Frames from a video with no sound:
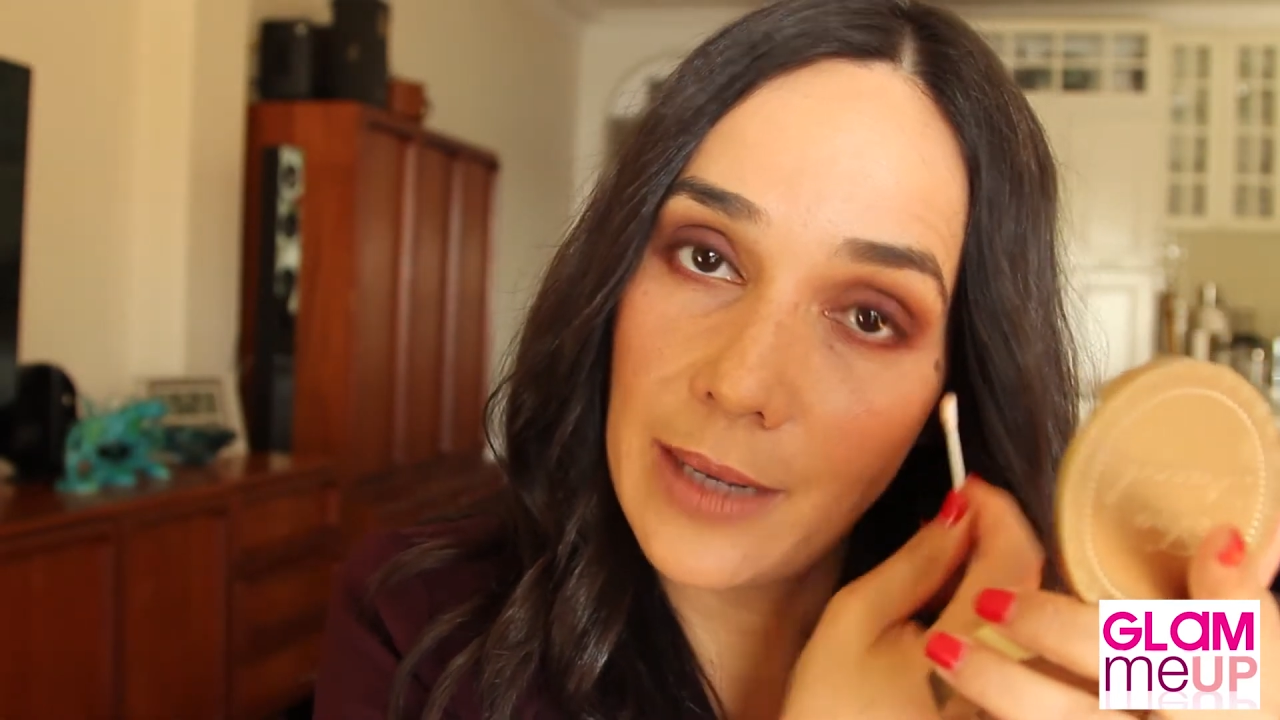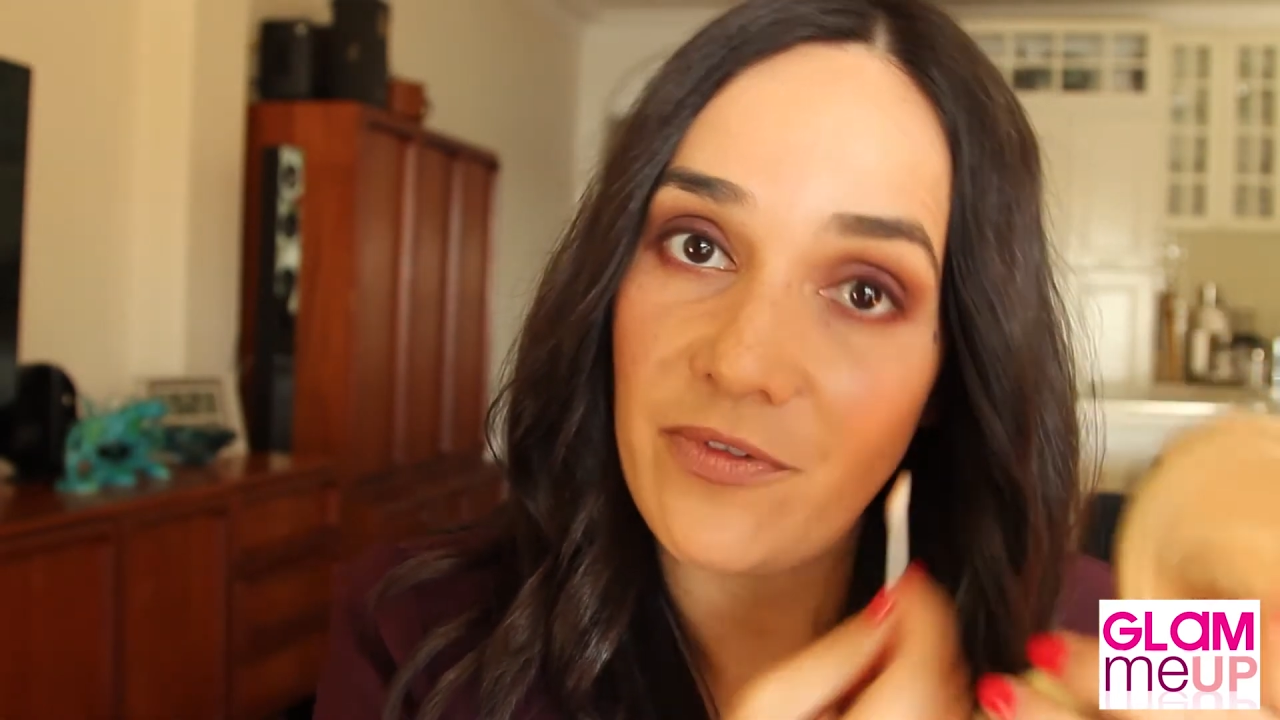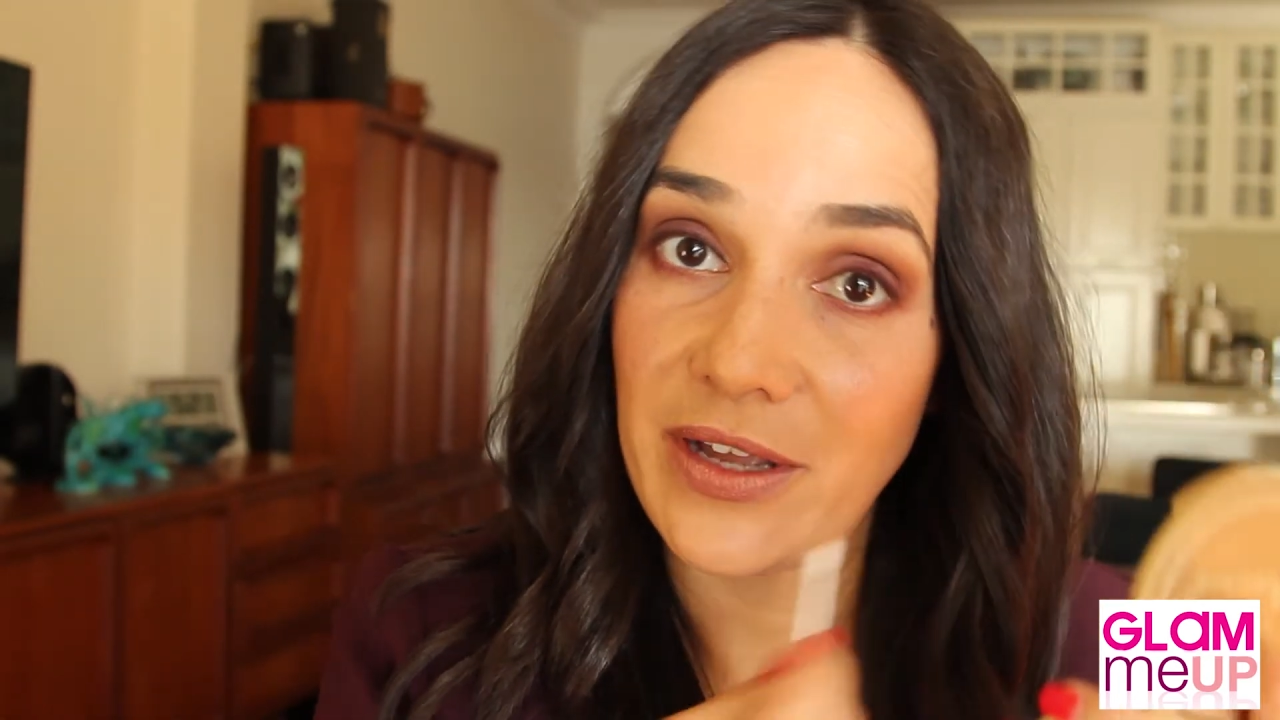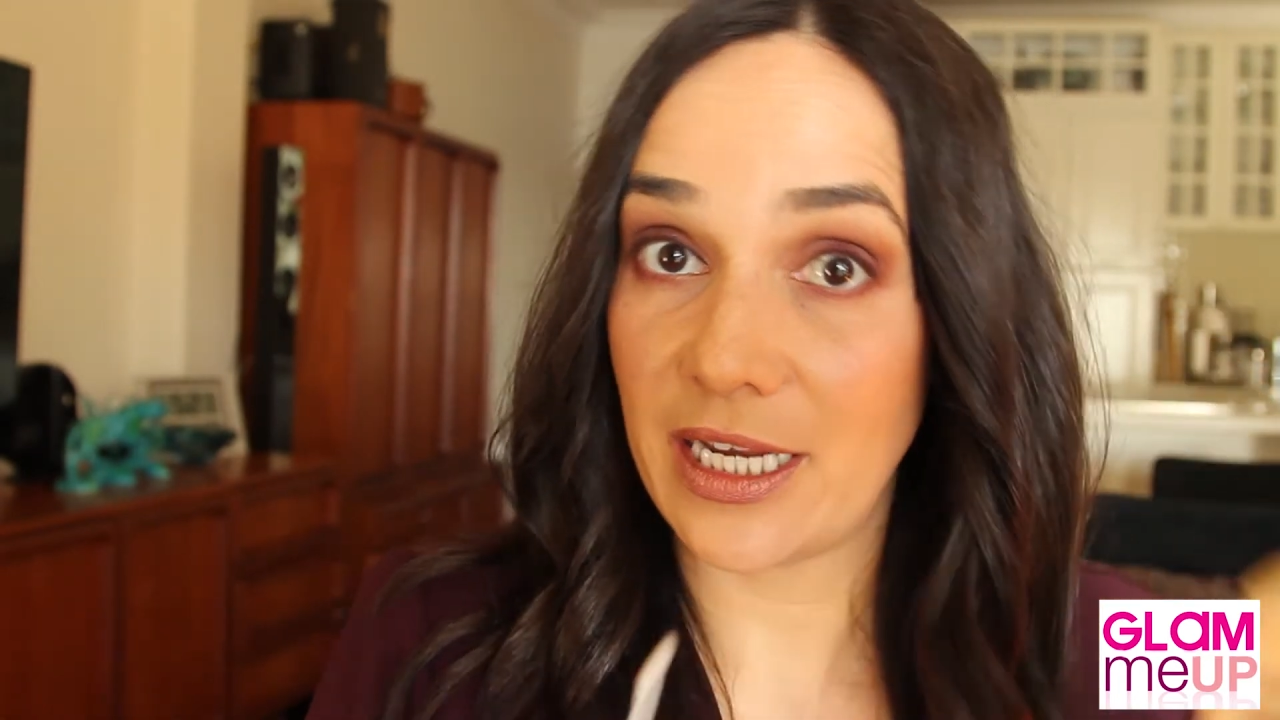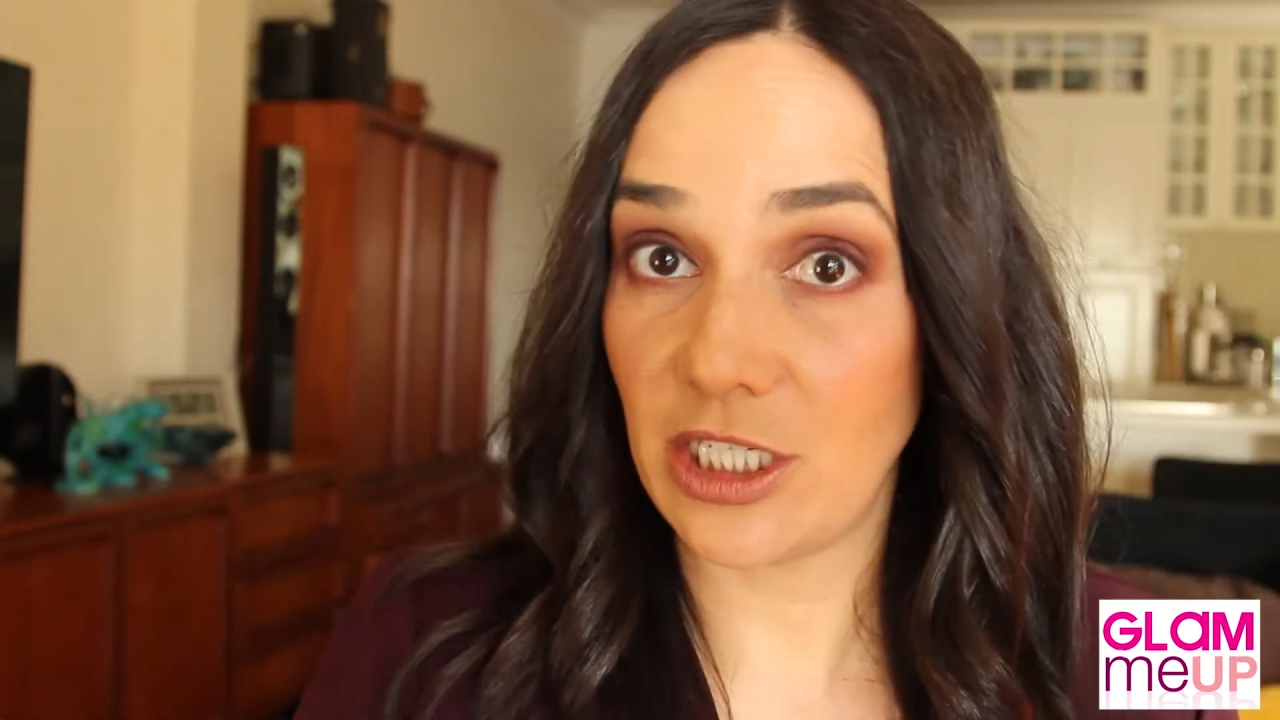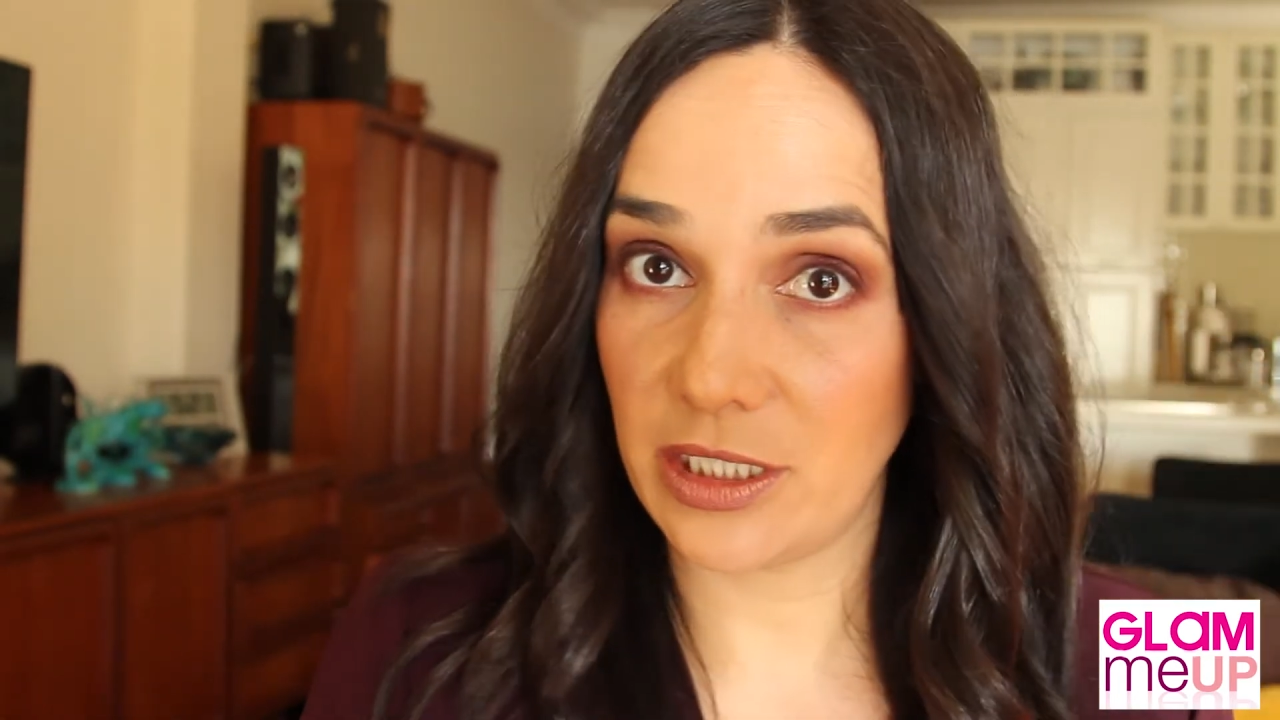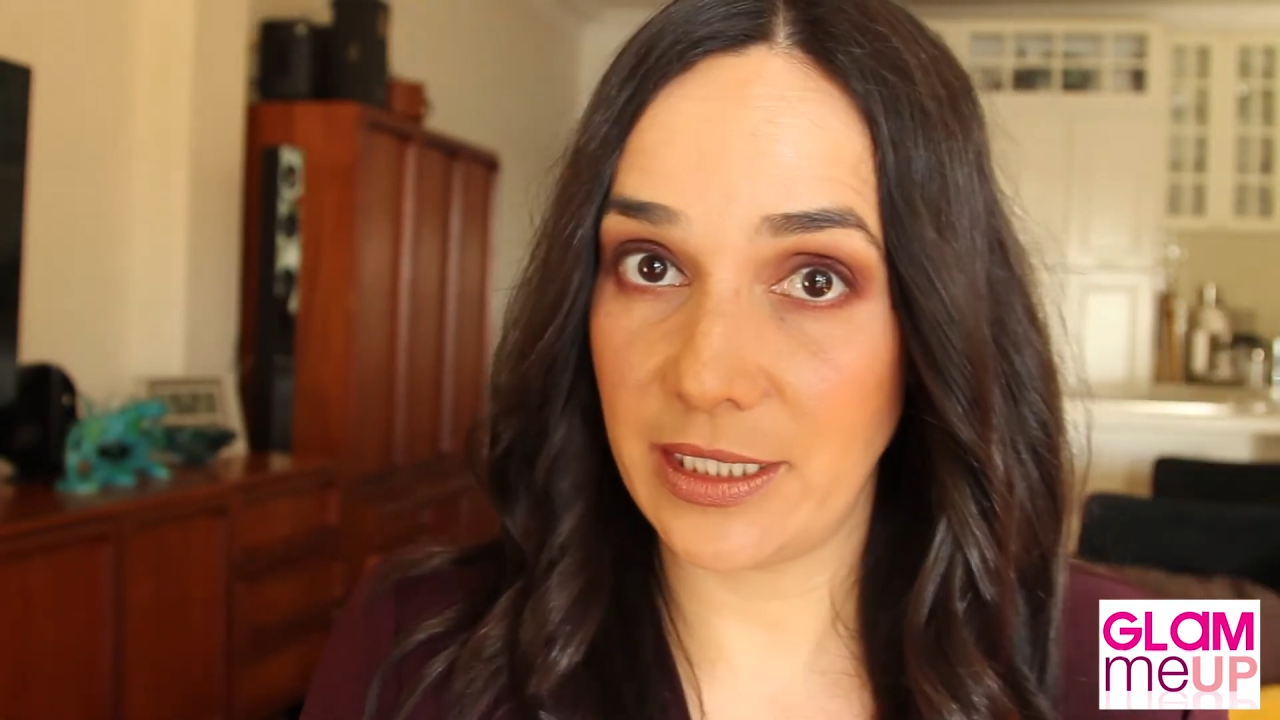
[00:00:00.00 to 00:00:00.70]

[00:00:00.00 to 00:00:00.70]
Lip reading: foundation